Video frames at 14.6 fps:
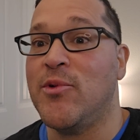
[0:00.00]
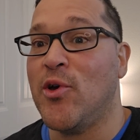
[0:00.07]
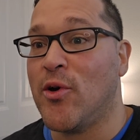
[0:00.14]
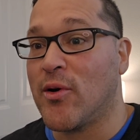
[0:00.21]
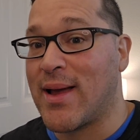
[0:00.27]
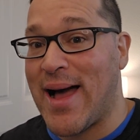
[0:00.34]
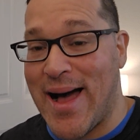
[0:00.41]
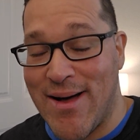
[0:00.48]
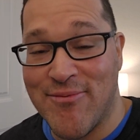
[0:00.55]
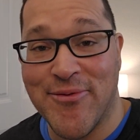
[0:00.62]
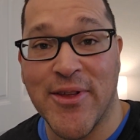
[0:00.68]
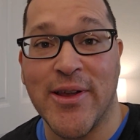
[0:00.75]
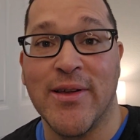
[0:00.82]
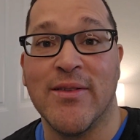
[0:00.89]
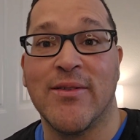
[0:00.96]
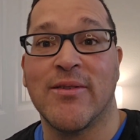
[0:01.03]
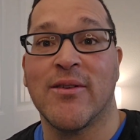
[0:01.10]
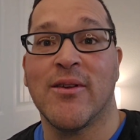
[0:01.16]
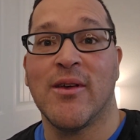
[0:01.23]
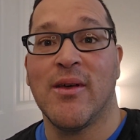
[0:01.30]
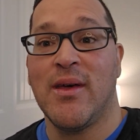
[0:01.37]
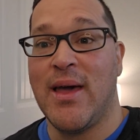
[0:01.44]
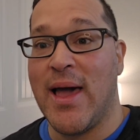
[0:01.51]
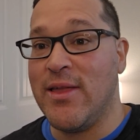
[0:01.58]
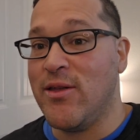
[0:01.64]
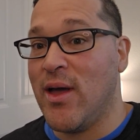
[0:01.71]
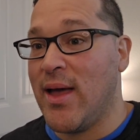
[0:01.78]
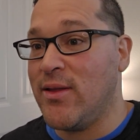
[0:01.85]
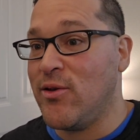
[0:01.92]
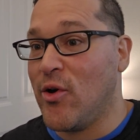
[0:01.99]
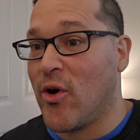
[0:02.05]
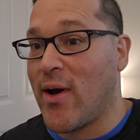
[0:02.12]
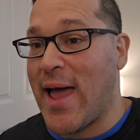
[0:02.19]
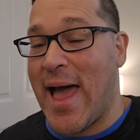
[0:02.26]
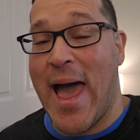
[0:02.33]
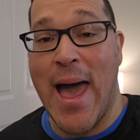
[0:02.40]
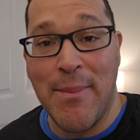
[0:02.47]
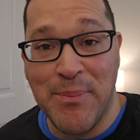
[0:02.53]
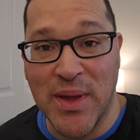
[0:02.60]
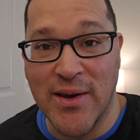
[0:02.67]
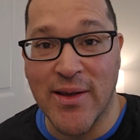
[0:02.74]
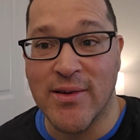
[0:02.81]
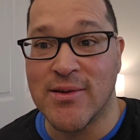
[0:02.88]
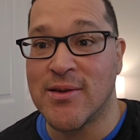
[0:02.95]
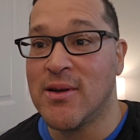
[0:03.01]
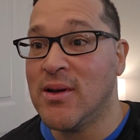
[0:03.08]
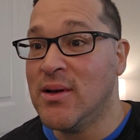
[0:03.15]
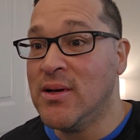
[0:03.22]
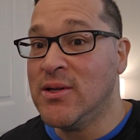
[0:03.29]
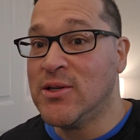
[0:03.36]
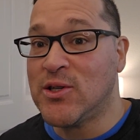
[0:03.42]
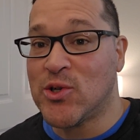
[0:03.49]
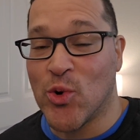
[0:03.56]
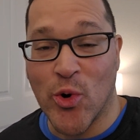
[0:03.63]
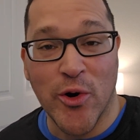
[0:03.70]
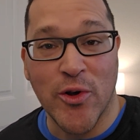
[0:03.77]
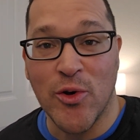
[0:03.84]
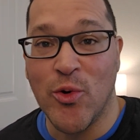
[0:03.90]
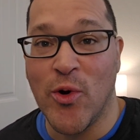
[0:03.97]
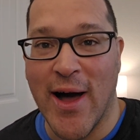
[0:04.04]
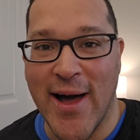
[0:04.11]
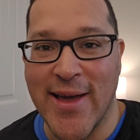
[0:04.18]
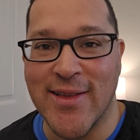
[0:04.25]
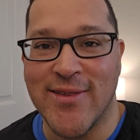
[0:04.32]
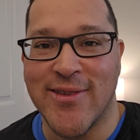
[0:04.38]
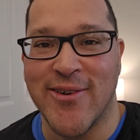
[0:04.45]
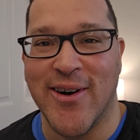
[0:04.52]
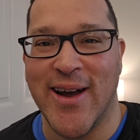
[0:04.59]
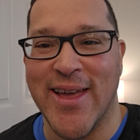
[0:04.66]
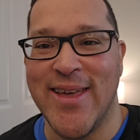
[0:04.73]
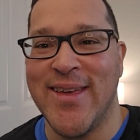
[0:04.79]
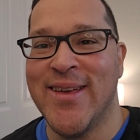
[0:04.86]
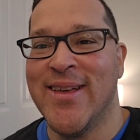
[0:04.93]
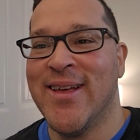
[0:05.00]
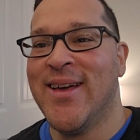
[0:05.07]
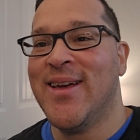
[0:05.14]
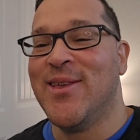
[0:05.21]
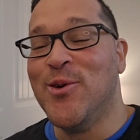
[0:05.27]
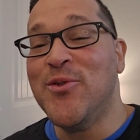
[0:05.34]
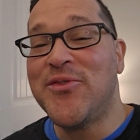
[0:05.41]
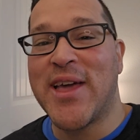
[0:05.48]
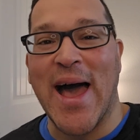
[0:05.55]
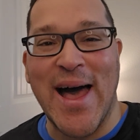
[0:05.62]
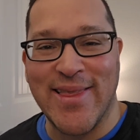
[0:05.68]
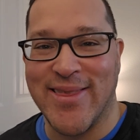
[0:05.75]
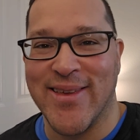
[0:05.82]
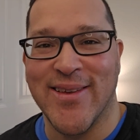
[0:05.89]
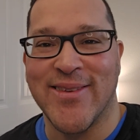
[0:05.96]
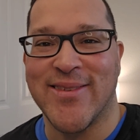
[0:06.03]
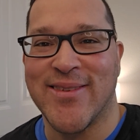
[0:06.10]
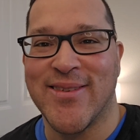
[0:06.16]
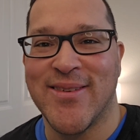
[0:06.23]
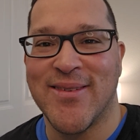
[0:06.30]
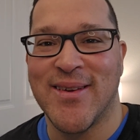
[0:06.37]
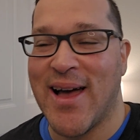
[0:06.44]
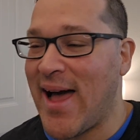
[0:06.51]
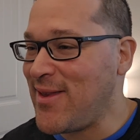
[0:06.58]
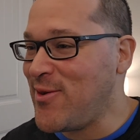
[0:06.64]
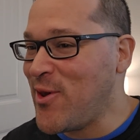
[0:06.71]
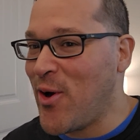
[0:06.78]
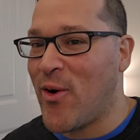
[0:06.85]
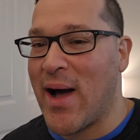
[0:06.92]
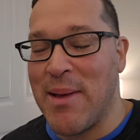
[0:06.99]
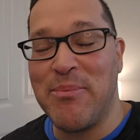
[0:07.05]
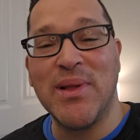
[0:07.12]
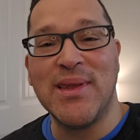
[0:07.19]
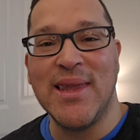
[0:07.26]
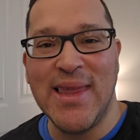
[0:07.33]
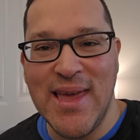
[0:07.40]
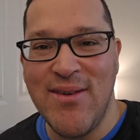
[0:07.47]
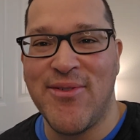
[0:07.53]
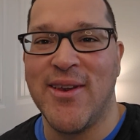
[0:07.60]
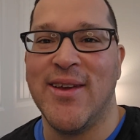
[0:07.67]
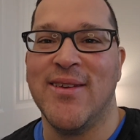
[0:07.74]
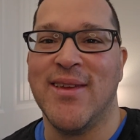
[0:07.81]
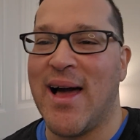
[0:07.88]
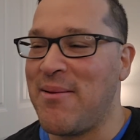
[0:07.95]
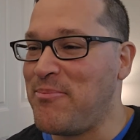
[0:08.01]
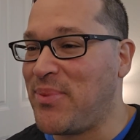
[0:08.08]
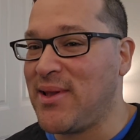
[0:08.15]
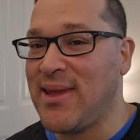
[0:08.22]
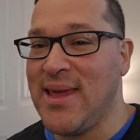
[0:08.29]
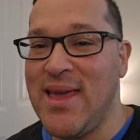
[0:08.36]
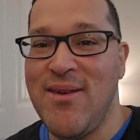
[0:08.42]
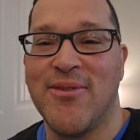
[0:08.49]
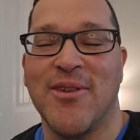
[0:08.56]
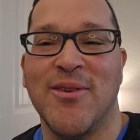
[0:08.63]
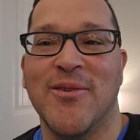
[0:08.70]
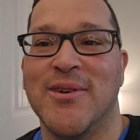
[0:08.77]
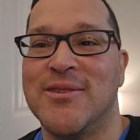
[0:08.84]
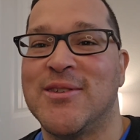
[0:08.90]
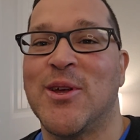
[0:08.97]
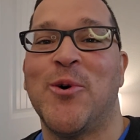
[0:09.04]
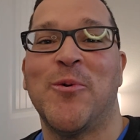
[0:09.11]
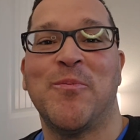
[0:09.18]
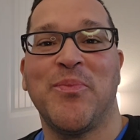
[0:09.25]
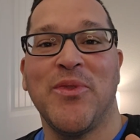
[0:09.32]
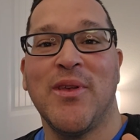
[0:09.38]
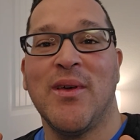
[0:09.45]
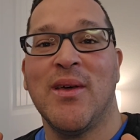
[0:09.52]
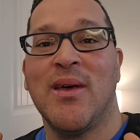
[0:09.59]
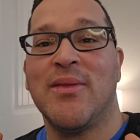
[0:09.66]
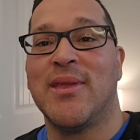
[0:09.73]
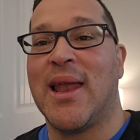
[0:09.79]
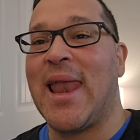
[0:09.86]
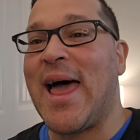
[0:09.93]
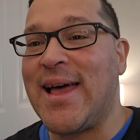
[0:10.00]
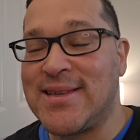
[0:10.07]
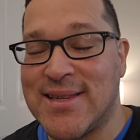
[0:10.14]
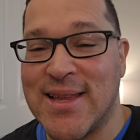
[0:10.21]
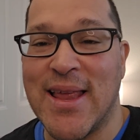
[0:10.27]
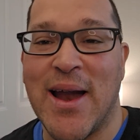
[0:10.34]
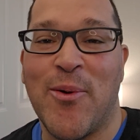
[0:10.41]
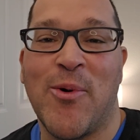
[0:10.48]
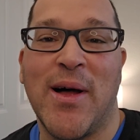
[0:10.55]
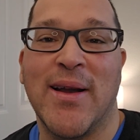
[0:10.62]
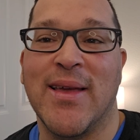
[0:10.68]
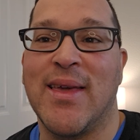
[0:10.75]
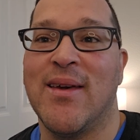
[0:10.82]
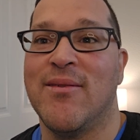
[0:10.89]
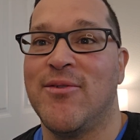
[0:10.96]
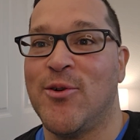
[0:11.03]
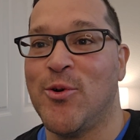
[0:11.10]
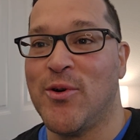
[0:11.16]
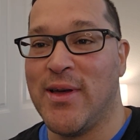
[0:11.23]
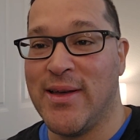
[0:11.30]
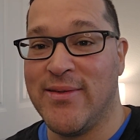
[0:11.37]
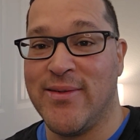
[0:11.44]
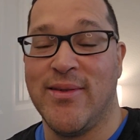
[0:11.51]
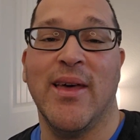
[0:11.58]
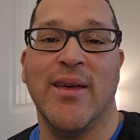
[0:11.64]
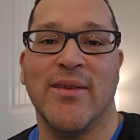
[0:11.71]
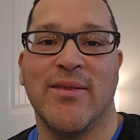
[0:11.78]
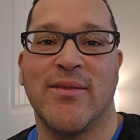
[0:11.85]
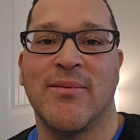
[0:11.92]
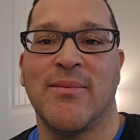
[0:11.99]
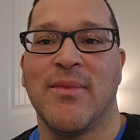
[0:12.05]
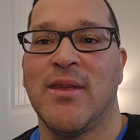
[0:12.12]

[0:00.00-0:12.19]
your confidence, and your happiness soar to new heights, right? You've got this. I know. I believe in you. And so the last thing that I want to give you is this.